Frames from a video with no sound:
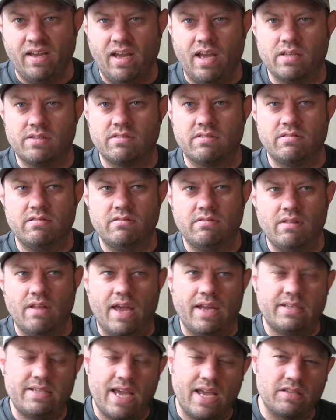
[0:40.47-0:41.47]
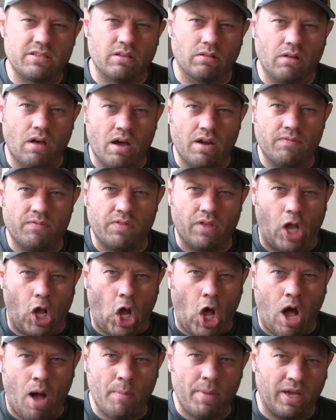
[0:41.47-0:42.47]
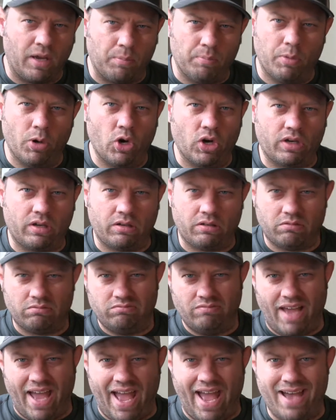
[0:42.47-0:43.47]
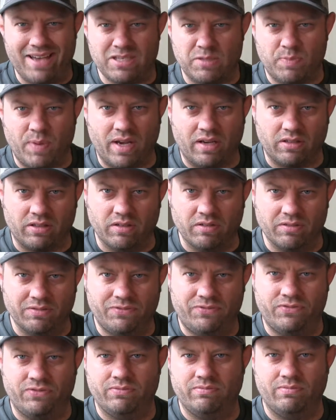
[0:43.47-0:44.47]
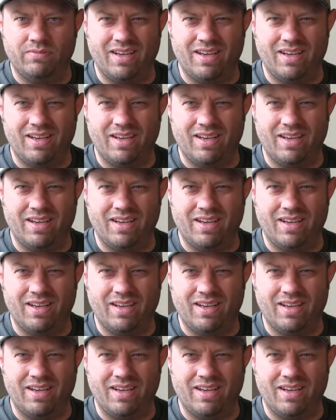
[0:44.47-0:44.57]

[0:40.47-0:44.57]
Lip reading: It takes a lot of the comic book aspect of,